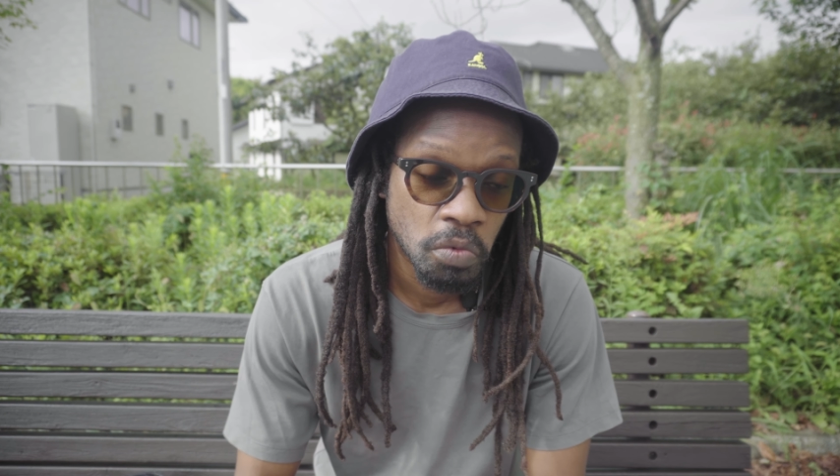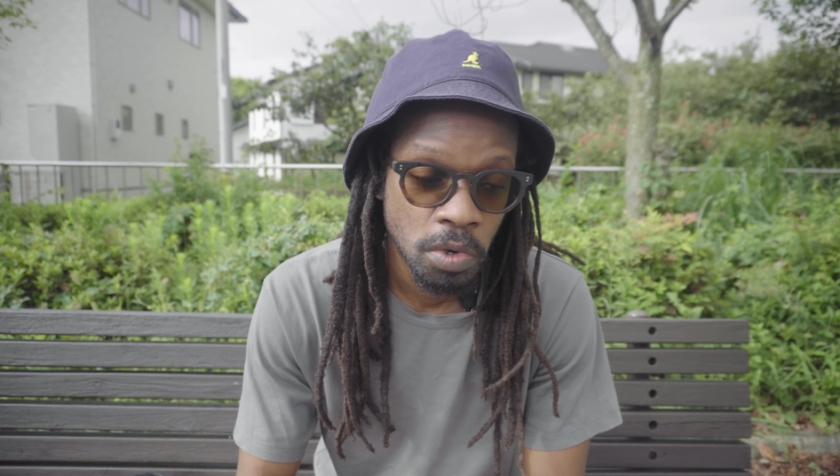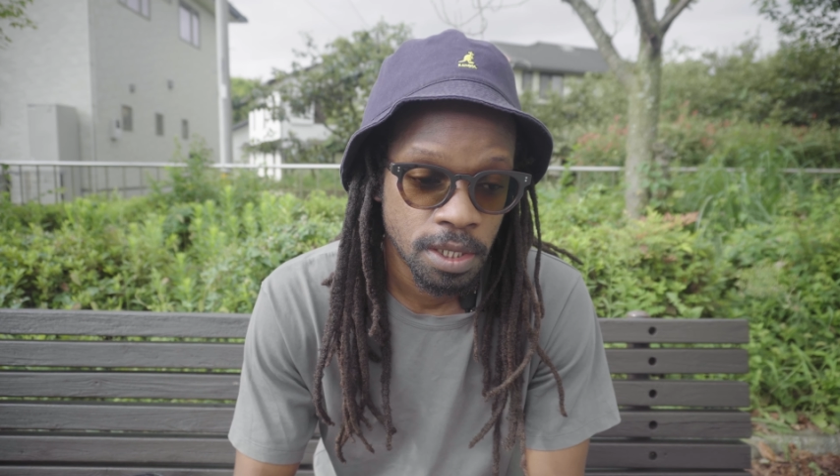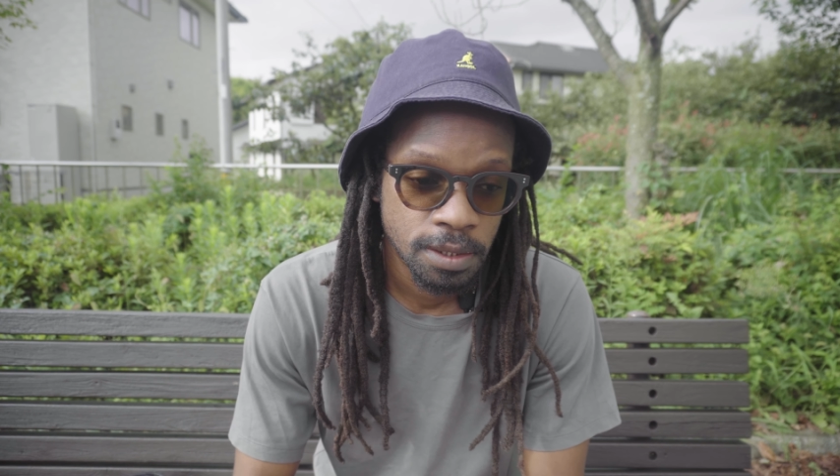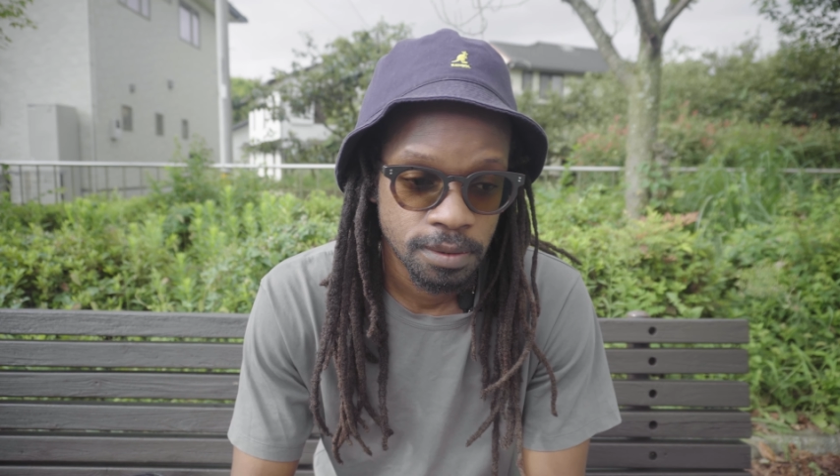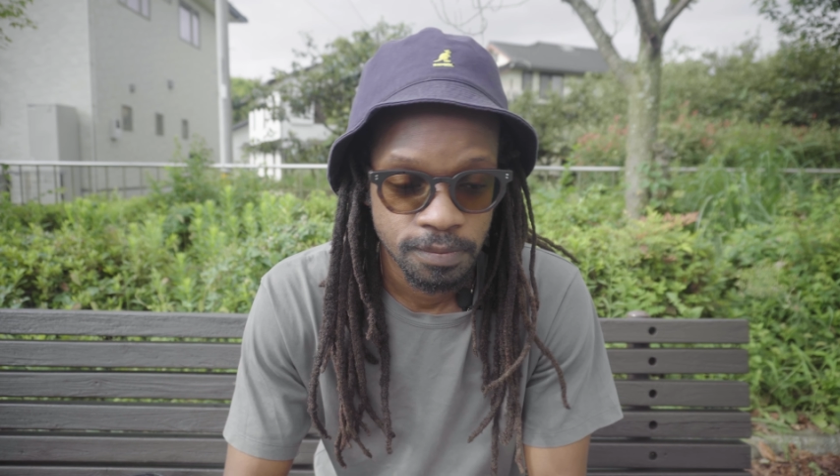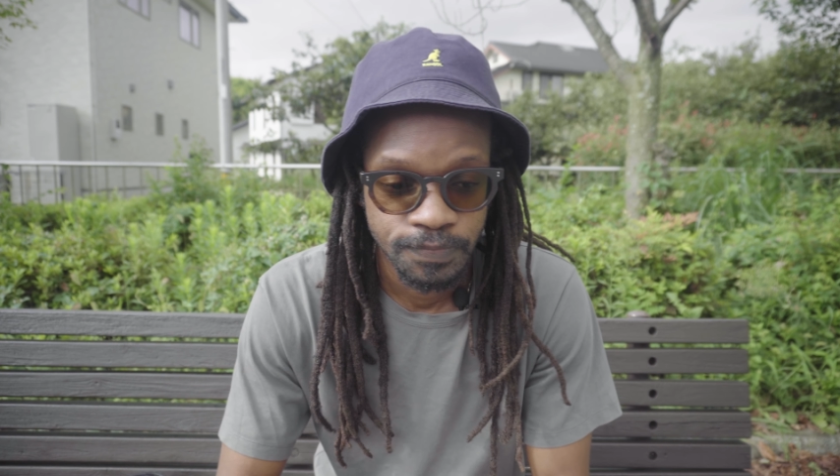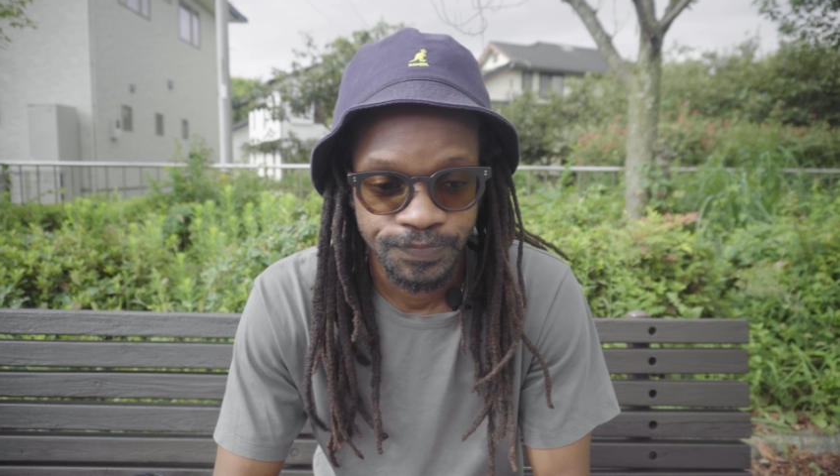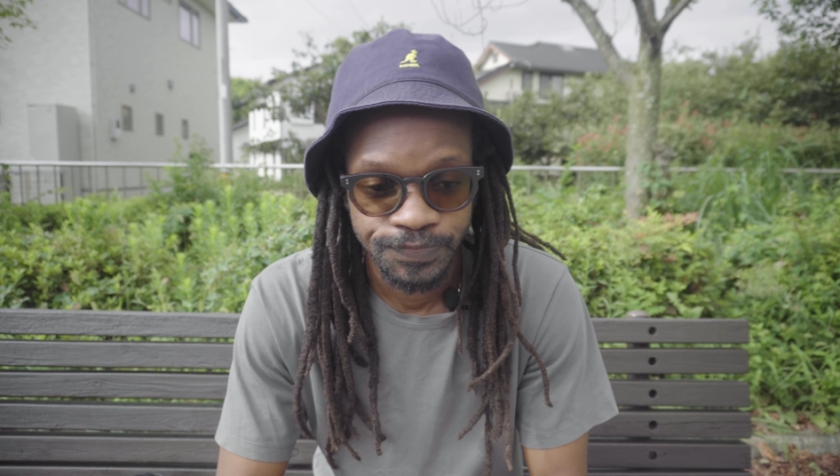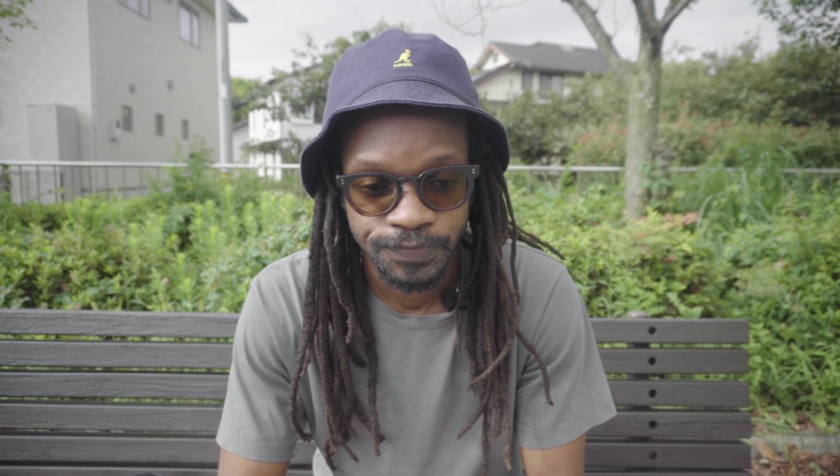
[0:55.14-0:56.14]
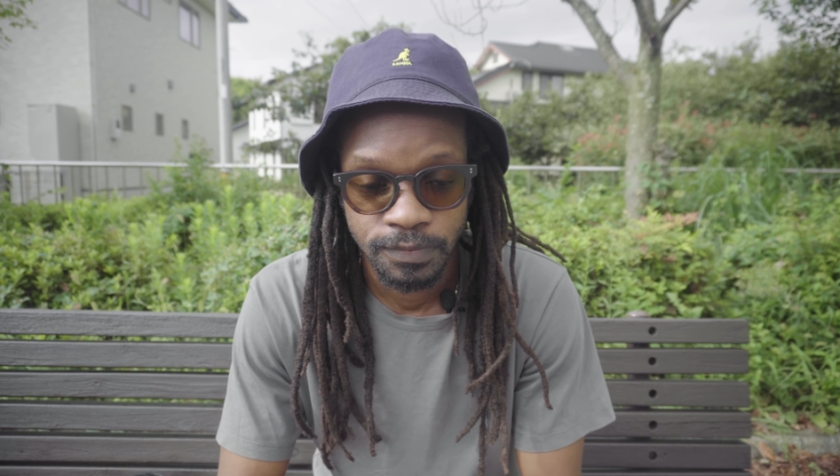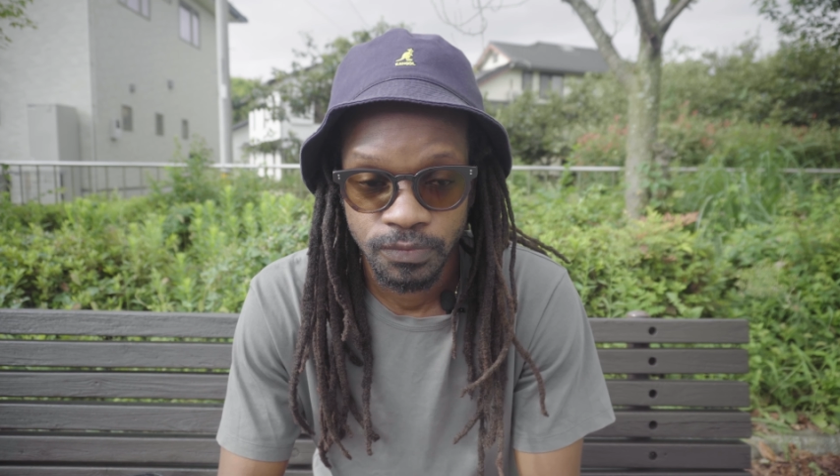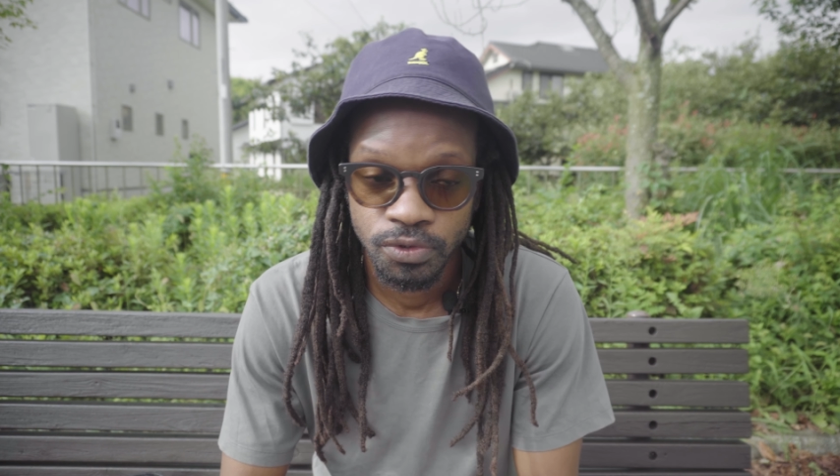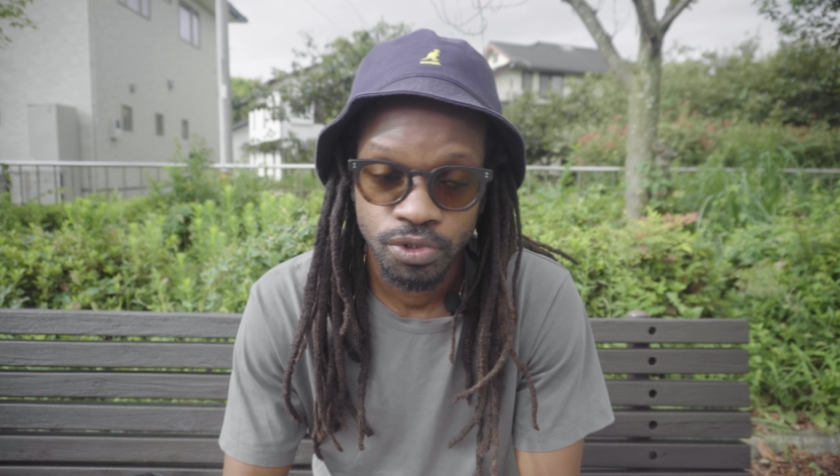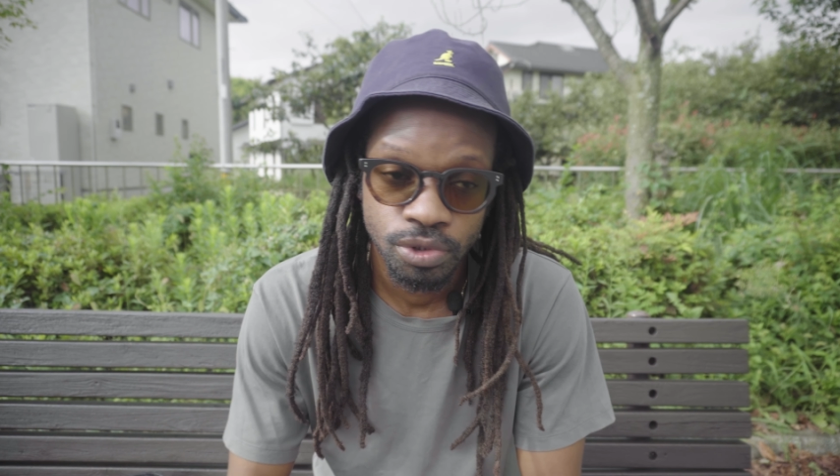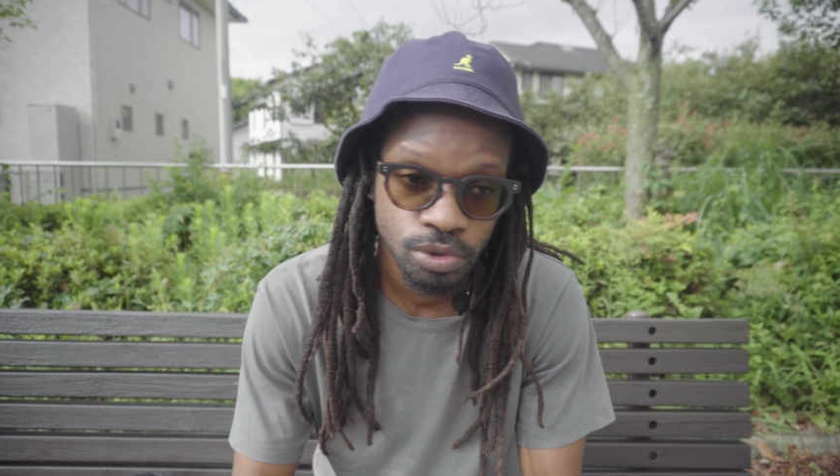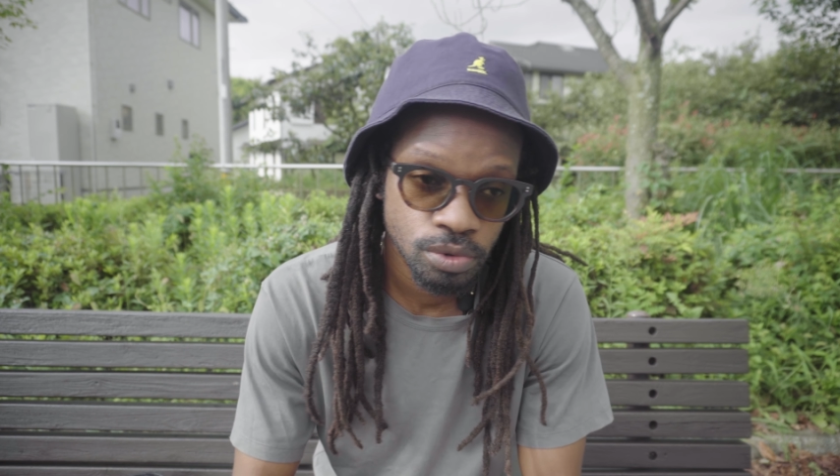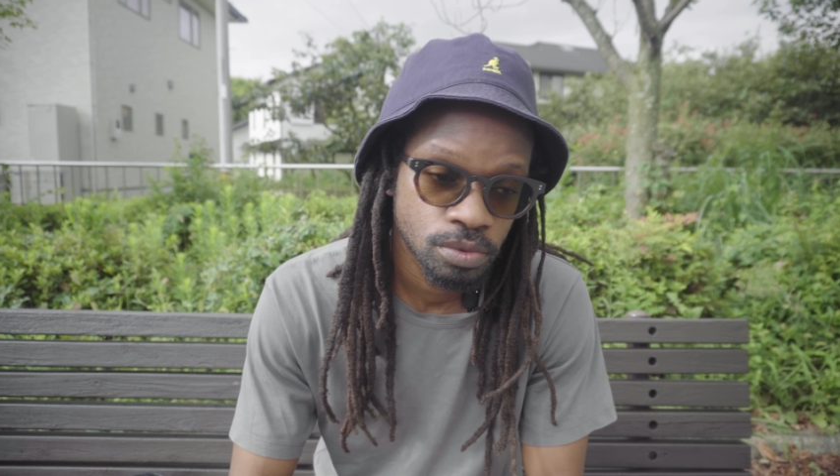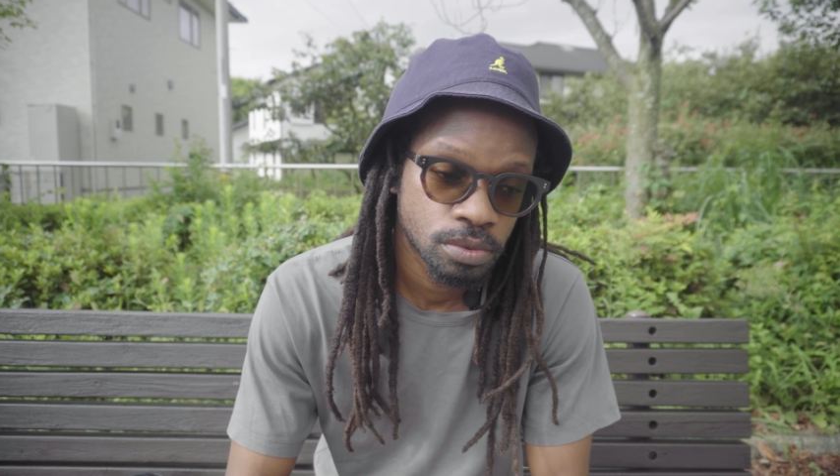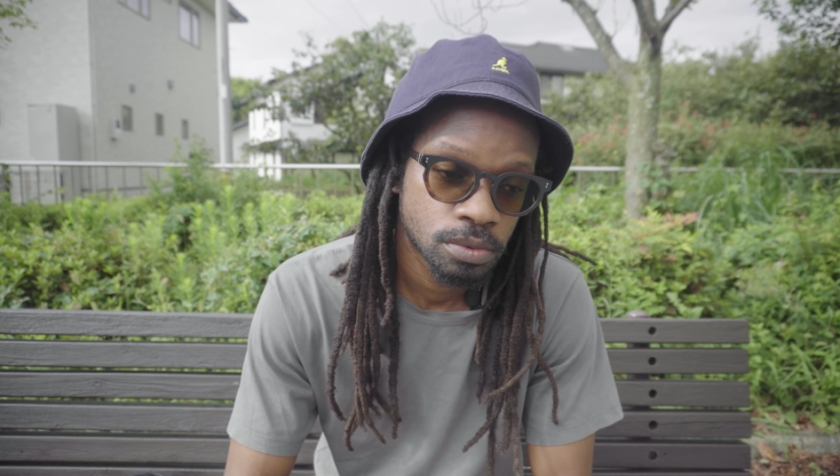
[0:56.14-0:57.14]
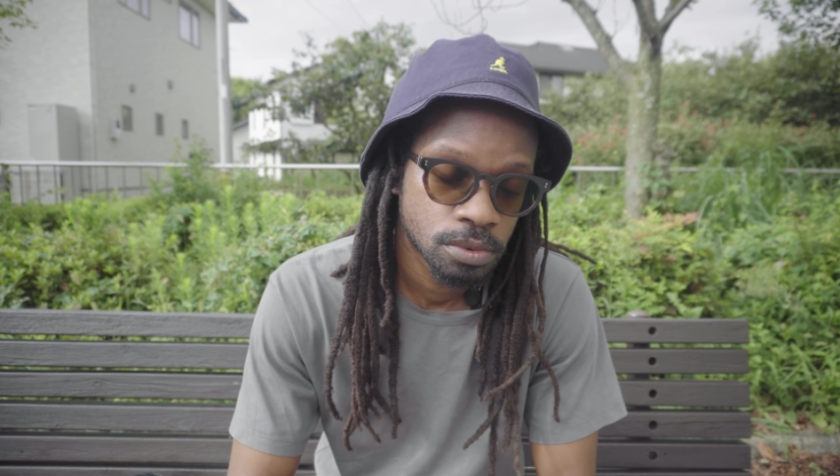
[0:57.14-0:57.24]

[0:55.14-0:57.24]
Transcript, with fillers: One. Two,